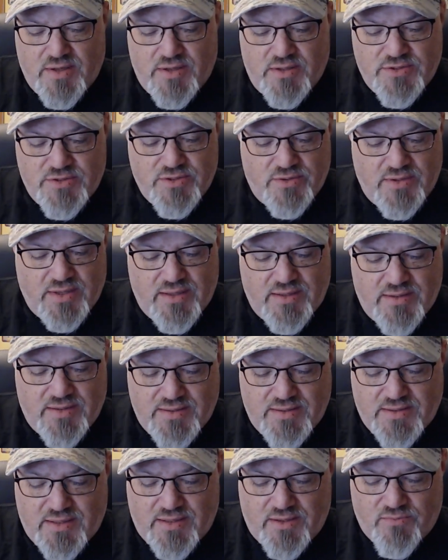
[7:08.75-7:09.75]
So they
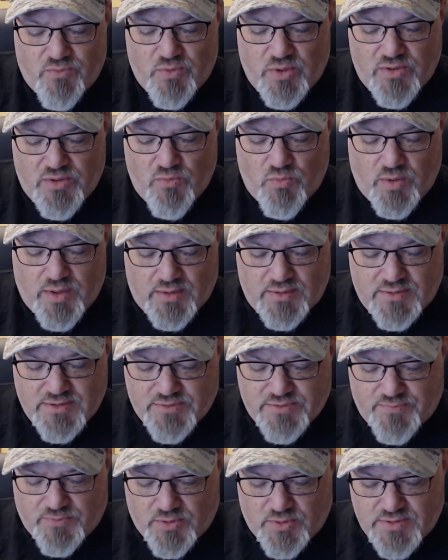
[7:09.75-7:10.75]
did it really well
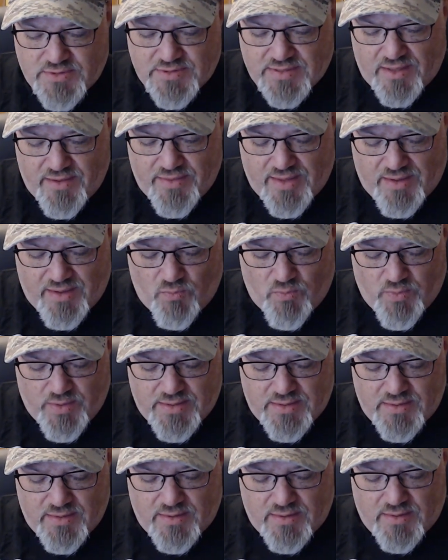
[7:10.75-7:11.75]
as far as how that went.